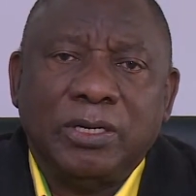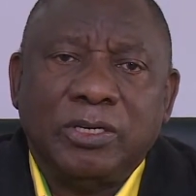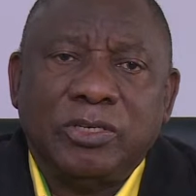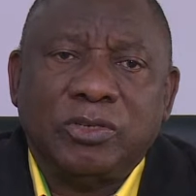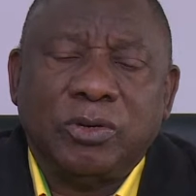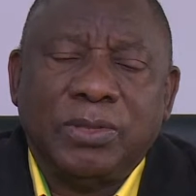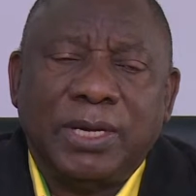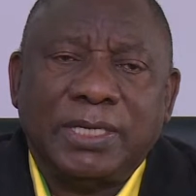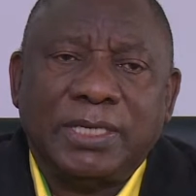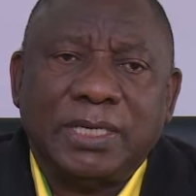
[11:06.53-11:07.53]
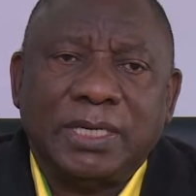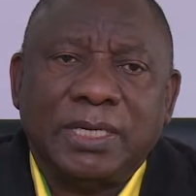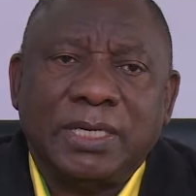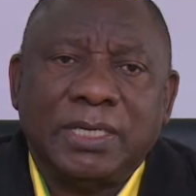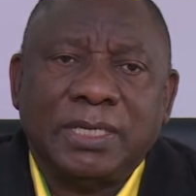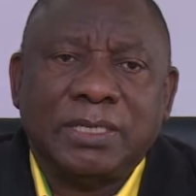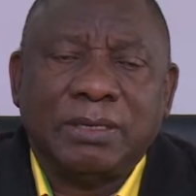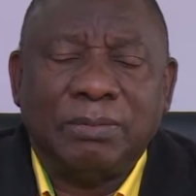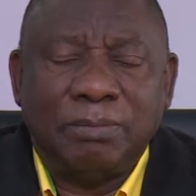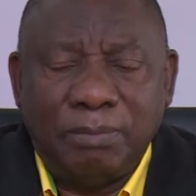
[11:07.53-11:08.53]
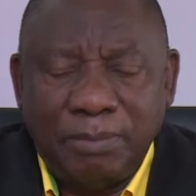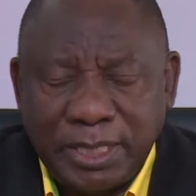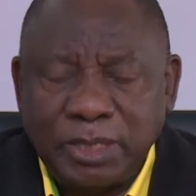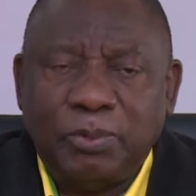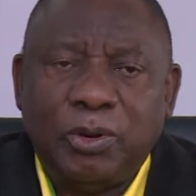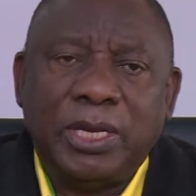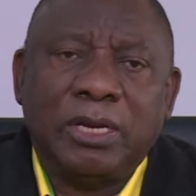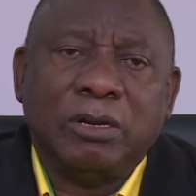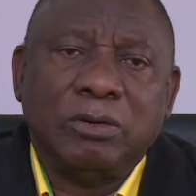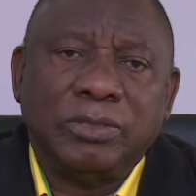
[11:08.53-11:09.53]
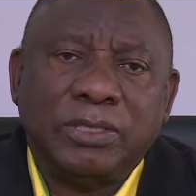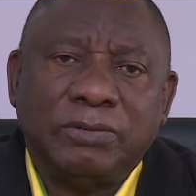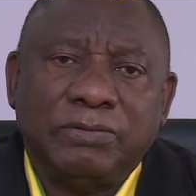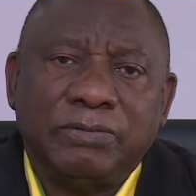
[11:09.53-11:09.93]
so that It is much more inclusive.